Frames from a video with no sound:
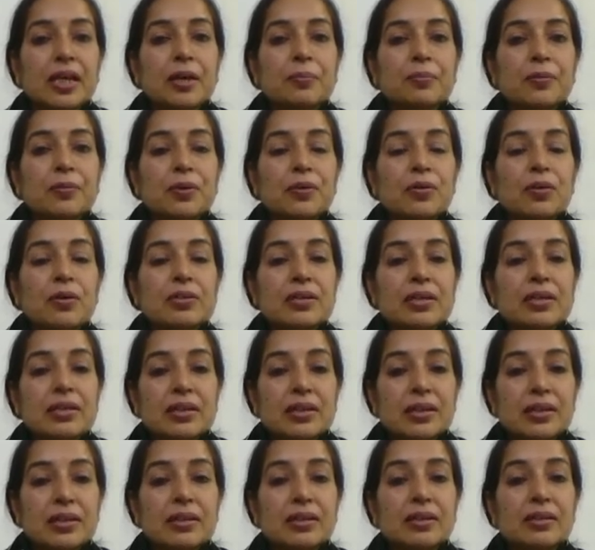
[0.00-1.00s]
because
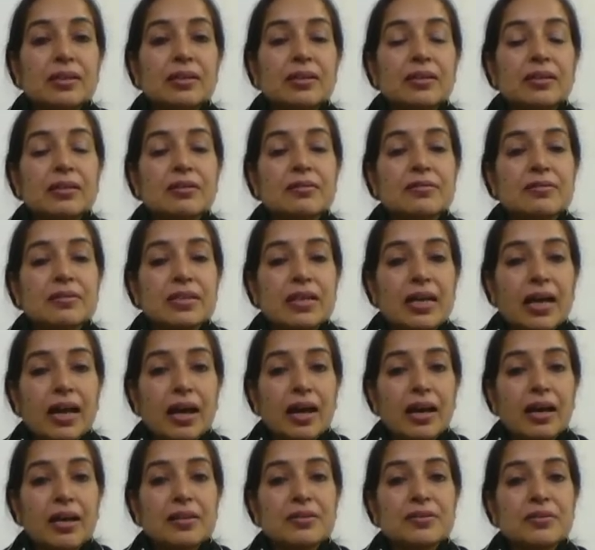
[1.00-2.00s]
lily is
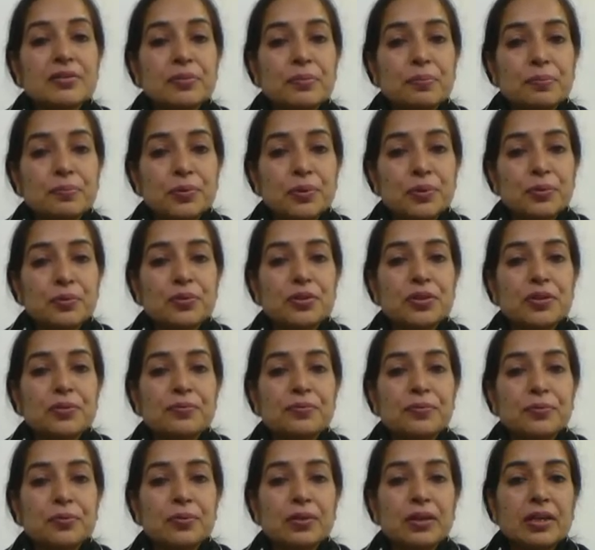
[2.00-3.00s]
as
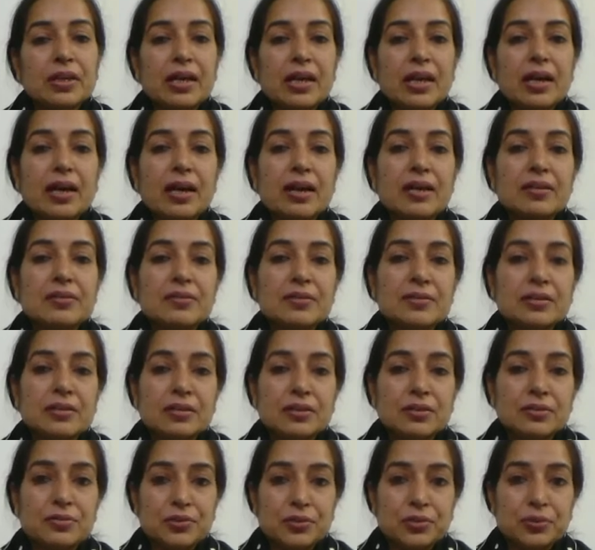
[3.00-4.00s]
beautiful as
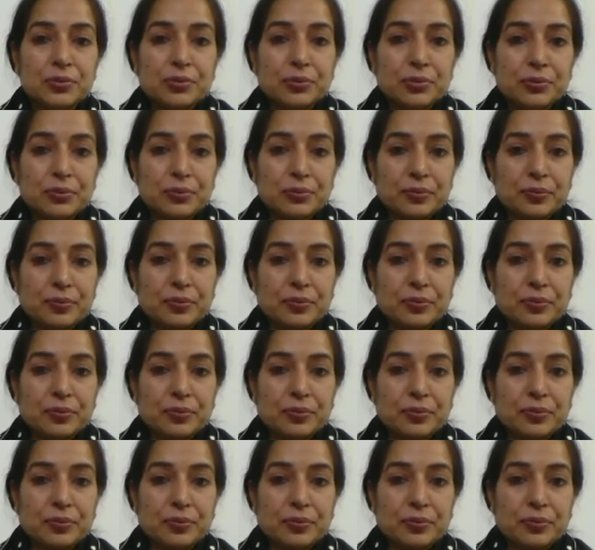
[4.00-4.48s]
Juno.